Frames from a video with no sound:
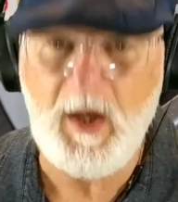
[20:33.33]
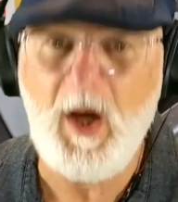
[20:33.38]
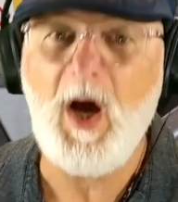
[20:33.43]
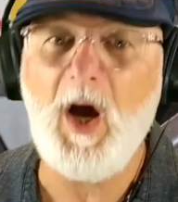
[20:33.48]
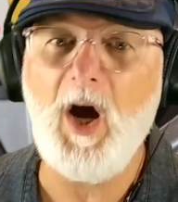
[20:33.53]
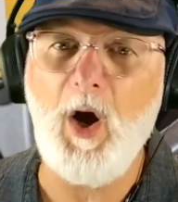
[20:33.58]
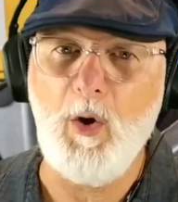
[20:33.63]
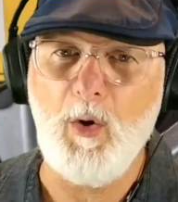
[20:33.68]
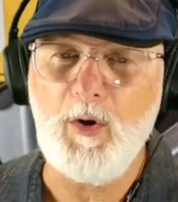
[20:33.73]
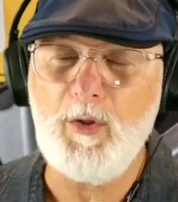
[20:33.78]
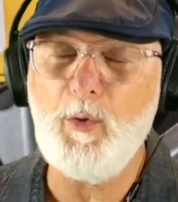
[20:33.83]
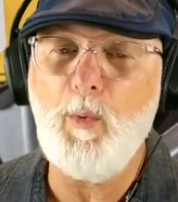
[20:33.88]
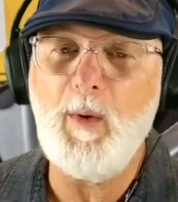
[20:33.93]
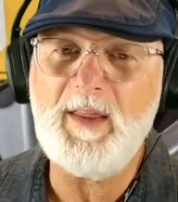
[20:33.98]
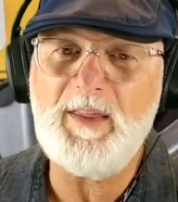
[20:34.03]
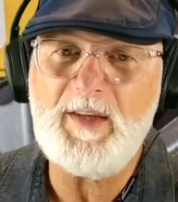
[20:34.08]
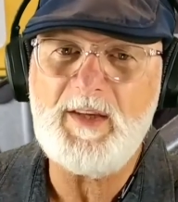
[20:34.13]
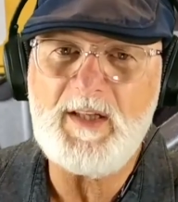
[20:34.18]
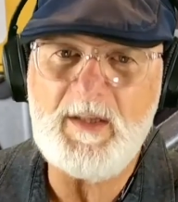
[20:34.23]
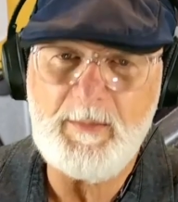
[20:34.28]
Oh, the one
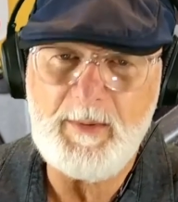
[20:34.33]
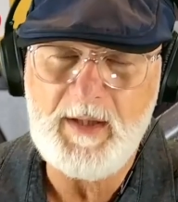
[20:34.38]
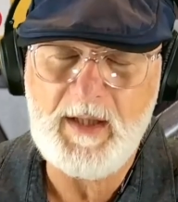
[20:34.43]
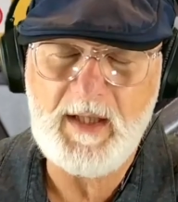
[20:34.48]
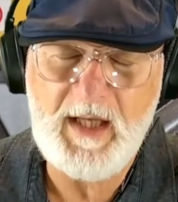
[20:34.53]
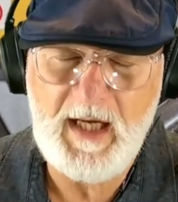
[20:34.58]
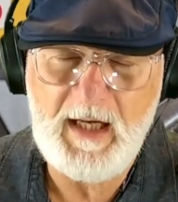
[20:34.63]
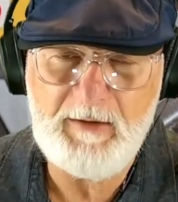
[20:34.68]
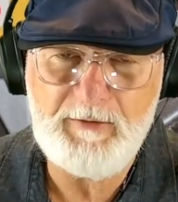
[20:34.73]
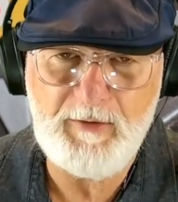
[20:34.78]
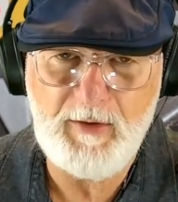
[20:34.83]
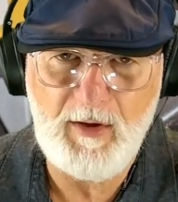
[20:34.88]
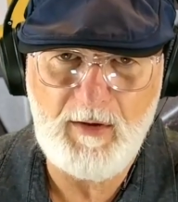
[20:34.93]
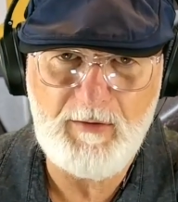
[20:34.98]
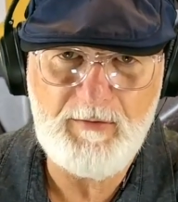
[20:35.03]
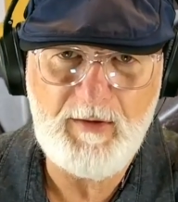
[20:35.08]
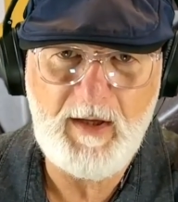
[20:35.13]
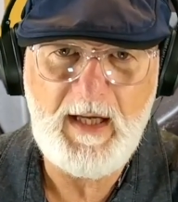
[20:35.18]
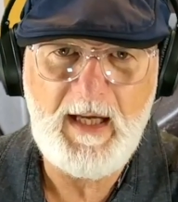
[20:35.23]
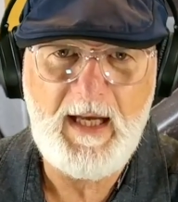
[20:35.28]
thing to be careful of
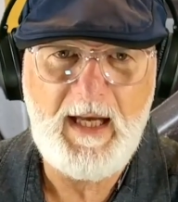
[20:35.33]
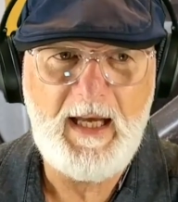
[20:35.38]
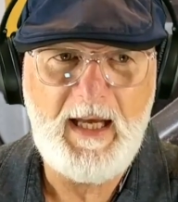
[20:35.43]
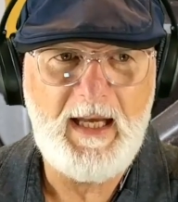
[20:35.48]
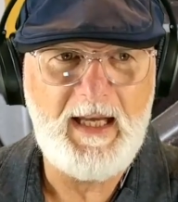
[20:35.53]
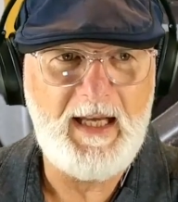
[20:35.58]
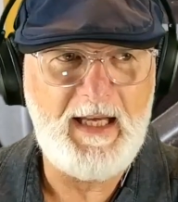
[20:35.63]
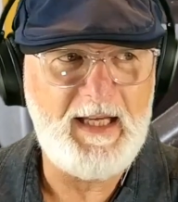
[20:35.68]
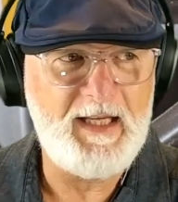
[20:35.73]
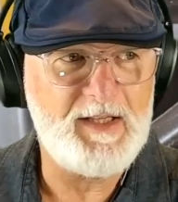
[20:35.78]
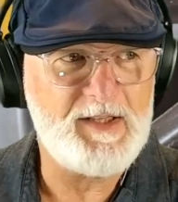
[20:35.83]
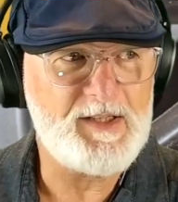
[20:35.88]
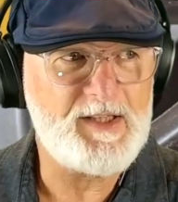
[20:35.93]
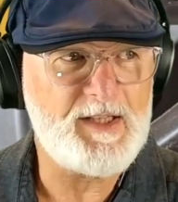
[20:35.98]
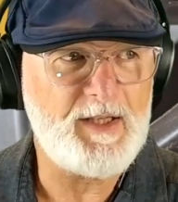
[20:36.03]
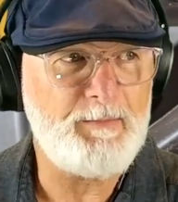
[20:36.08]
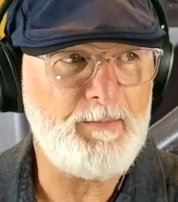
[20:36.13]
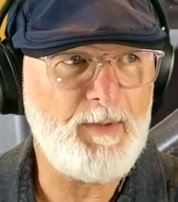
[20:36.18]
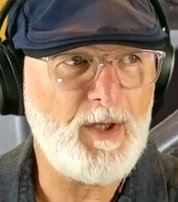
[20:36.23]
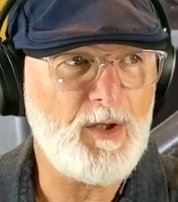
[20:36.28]
is
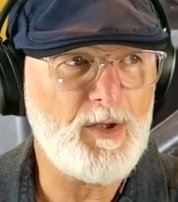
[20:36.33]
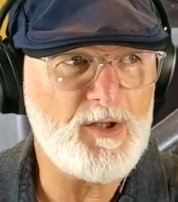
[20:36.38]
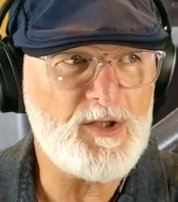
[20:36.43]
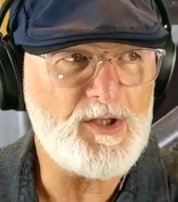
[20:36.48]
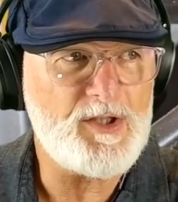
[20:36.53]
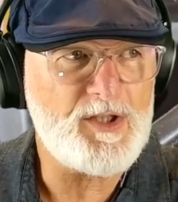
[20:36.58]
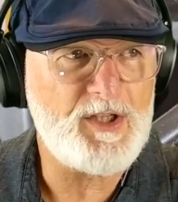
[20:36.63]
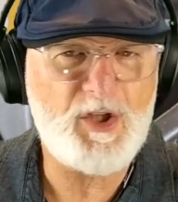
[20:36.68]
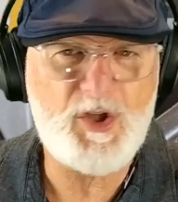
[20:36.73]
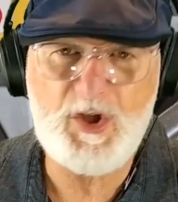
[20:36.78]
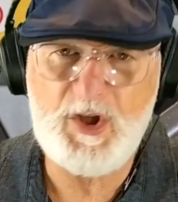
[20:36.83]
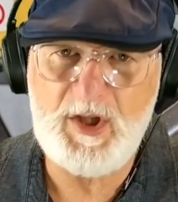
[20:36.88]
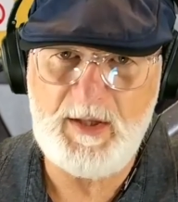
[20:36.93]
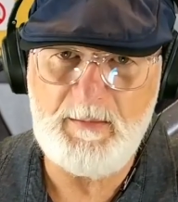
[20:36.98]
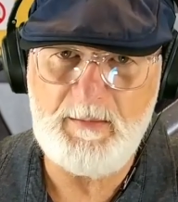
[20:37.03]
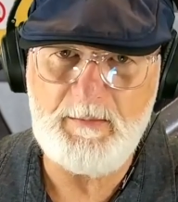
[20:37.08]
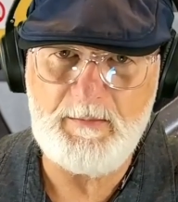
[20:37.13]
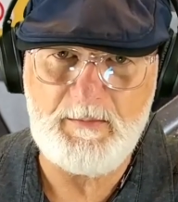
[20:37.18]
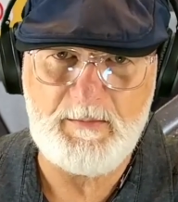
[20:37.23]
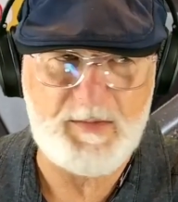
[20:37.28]
that because the
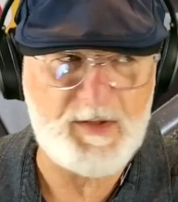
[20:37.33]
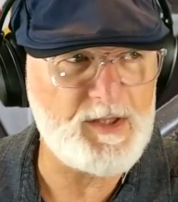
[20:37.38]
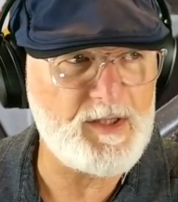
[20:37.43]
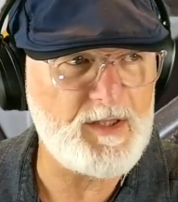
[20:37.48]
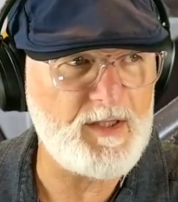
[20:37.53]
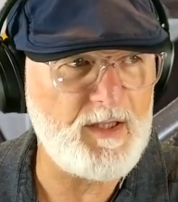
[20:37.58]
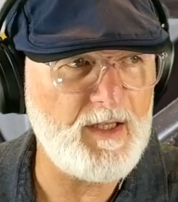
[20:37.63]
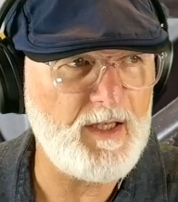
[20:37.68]
shims